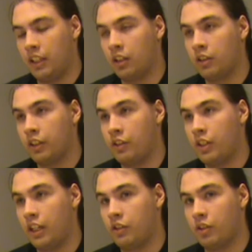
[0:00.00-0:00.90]
In the early
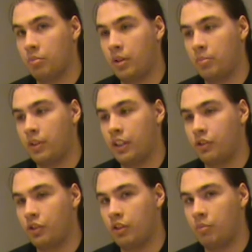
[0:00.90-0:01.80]
stages of
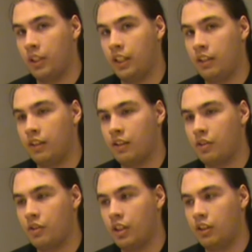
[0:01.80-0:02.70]
pre-production, we didn't
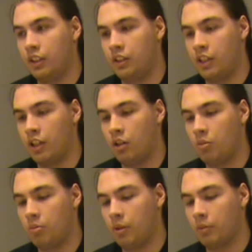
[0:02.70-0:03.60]
necessarily
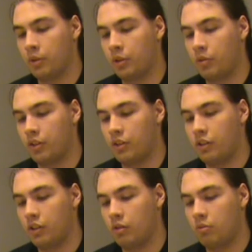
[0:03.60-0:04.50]
know what we were going to
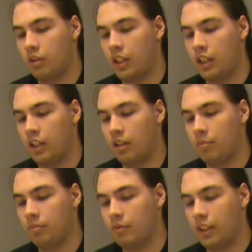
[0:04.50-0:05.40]
do,
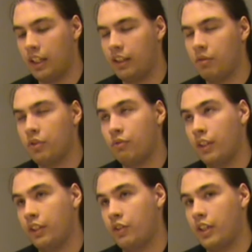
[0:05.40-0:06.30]
and that was
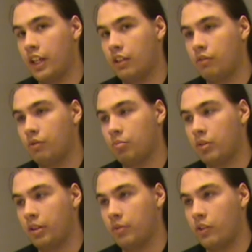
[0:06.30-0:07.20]
fairly standard for
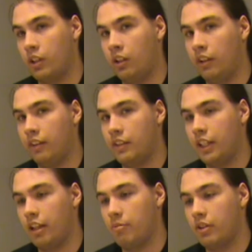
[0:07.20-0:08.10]
pretty much all of the
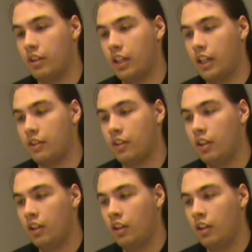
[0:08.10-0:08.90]
teams. That